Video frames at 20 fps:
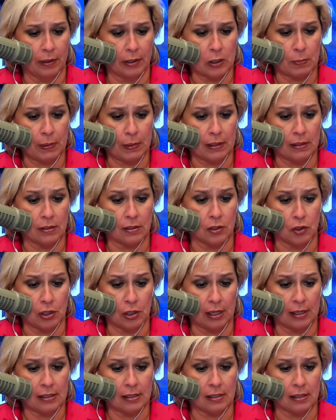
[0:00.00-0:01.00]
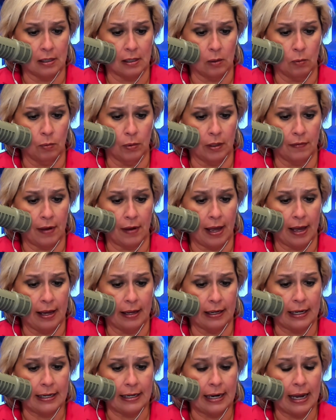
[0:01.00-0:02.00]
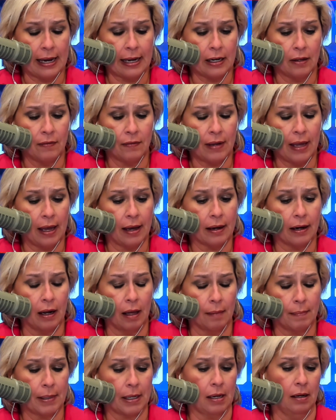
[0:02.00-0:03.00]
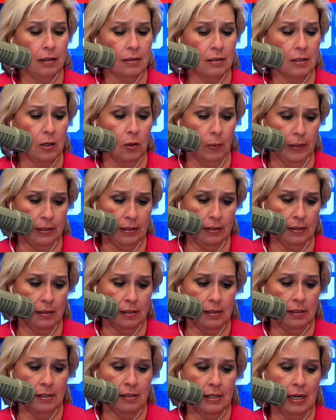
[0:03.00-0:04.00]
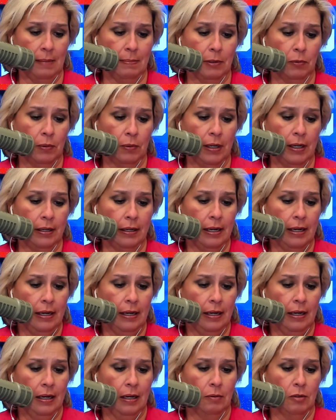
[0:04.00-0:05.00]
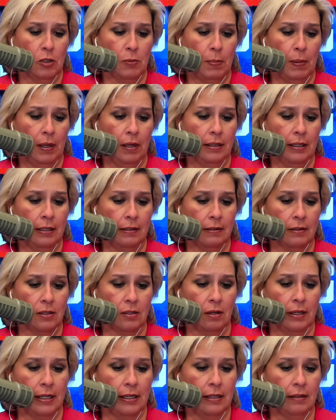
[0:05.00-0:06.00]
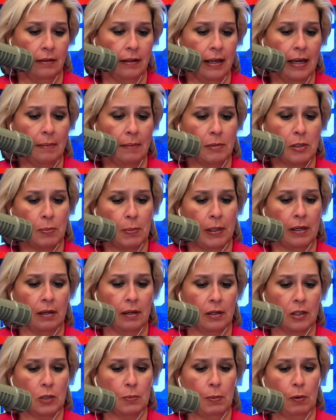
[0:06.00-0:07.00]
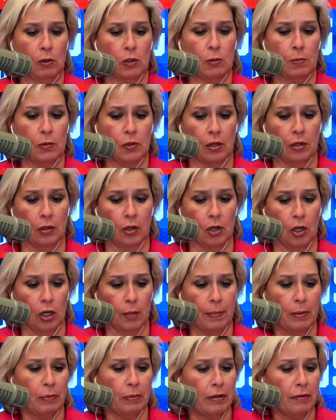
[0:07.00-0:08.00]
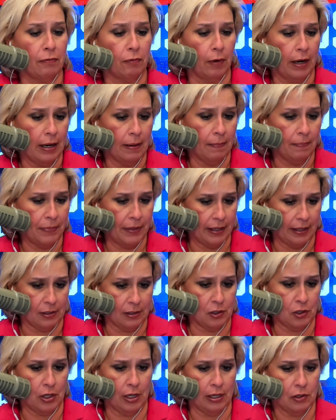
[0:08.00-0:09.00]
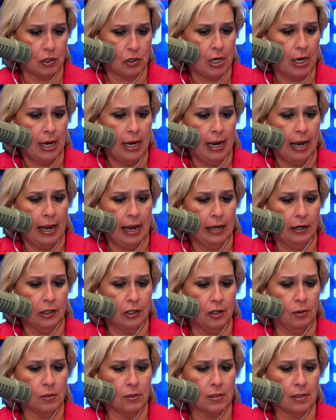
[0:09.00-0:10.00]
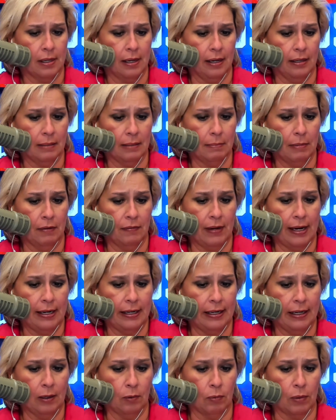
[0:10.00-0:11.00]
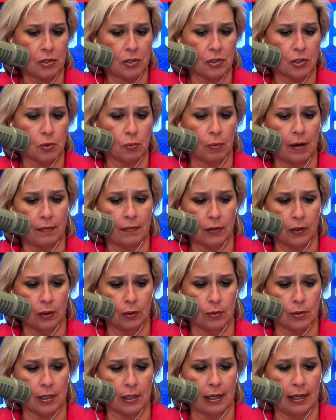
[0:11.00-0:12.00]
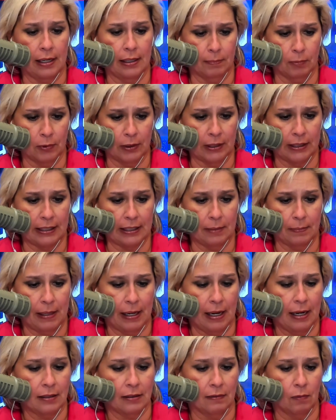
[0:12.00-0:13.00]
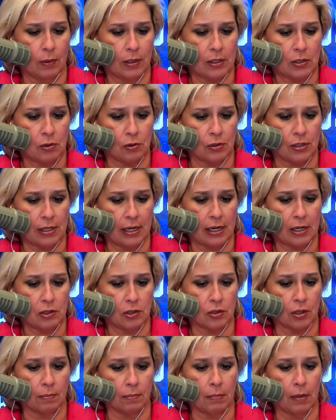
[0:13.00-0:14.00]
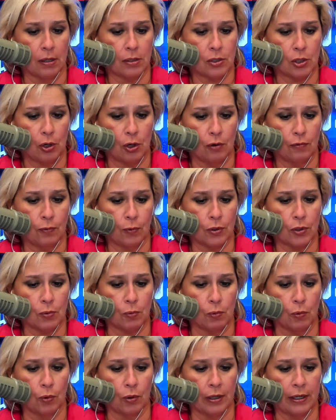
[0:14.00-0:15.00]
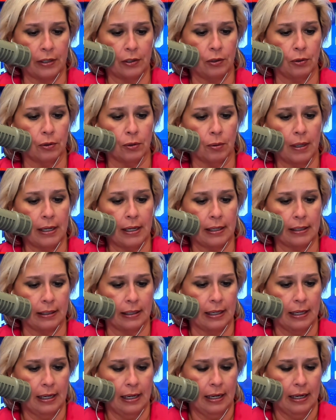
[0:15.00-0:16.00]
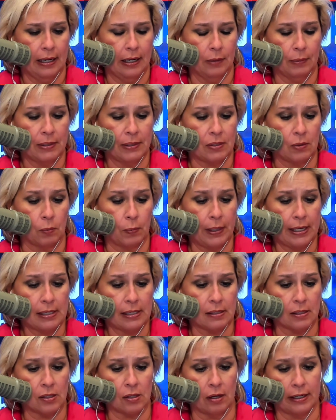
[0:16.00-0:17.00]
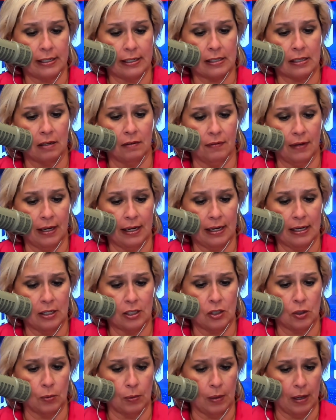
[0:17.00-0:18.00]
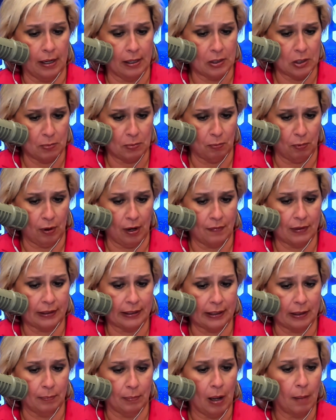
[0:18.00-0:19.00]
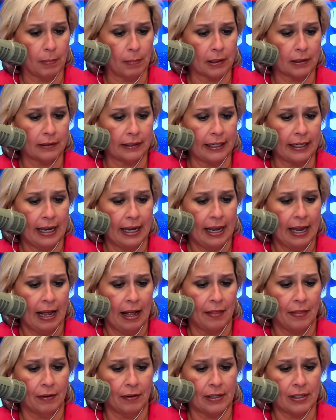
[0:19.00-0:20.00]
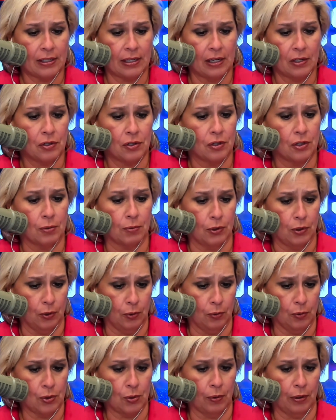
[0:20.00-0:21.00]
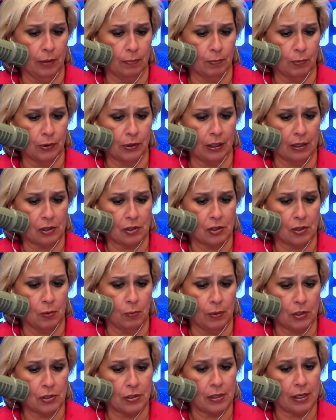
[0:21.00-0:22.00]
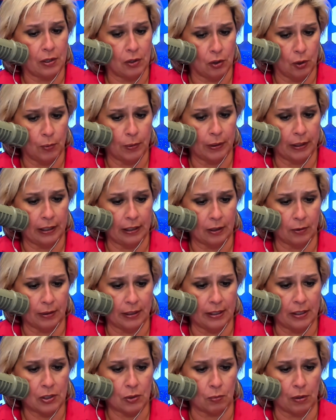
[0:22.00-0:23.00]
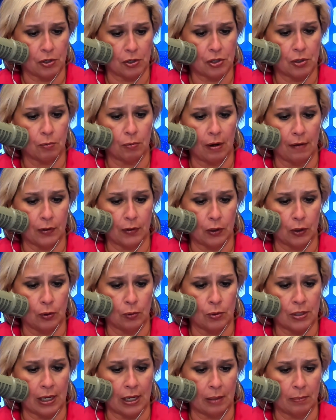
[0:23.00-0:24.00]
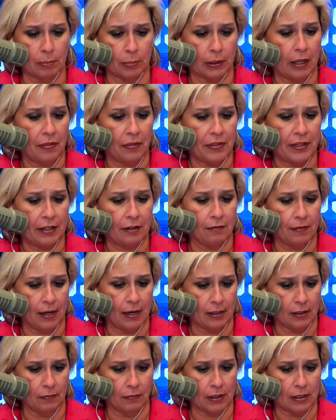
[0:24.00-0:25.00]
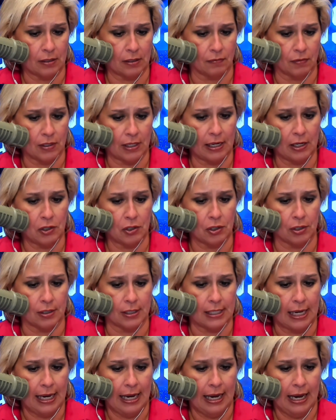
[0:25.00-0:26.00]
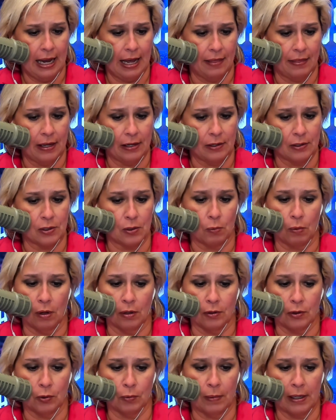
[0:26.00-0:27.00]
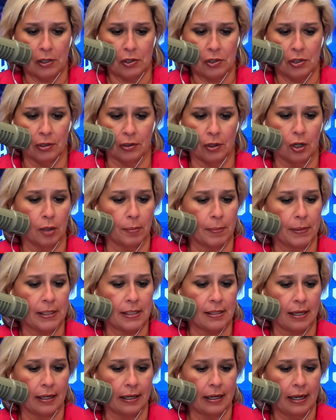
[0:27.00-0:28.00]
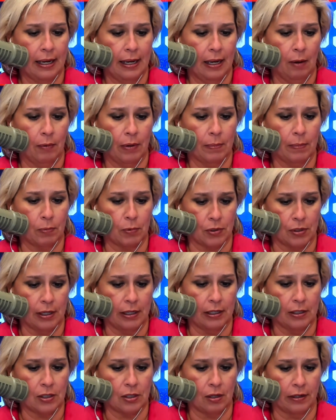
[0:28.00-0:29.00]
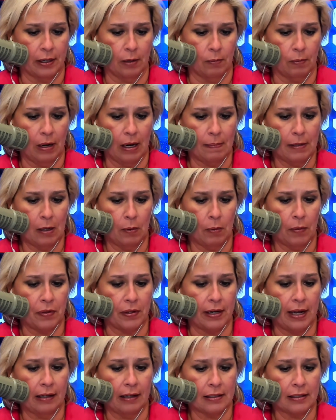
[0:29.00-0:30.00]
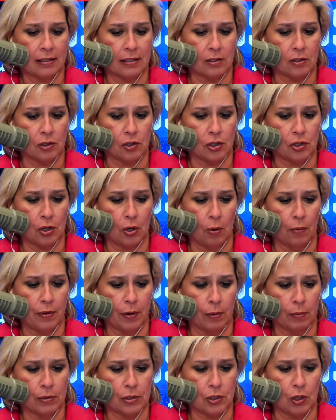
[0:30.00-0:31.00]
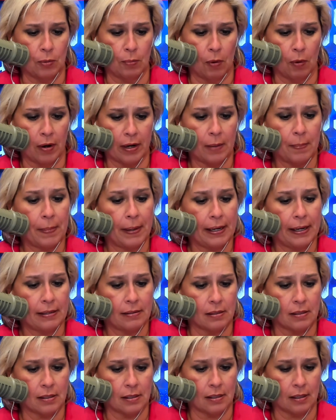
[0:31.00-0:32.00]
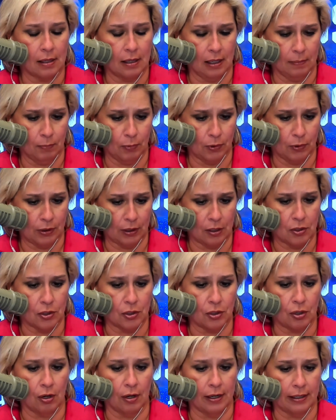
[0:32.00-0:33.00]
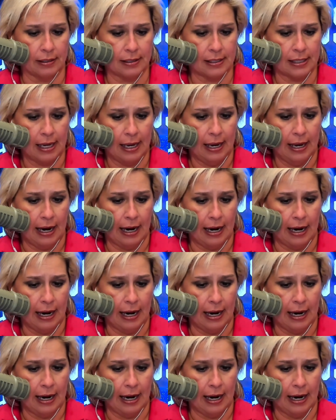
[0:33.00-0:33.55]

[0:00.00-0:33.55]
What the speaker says: to what has been suggested, would have had negative economic consequences, the statement read. Responding to the Saudi claims, Pentagon spokesman John Kirby reframed the exchange and accused the kingdom of aiding Russia's revenues and hampering the impact of Western sanctions on Moscow for its war in Ukraine. In recent weeks, the Saudis conveyed to us, privately and publicly, their intention to reduce oil production, which they knew would increase Russian revenues and blunt the effectiveness of sanctions. That is the wrong direction, Kirby said. We presented Saudi Arabia with analysis to show there was no market basis to cut production targets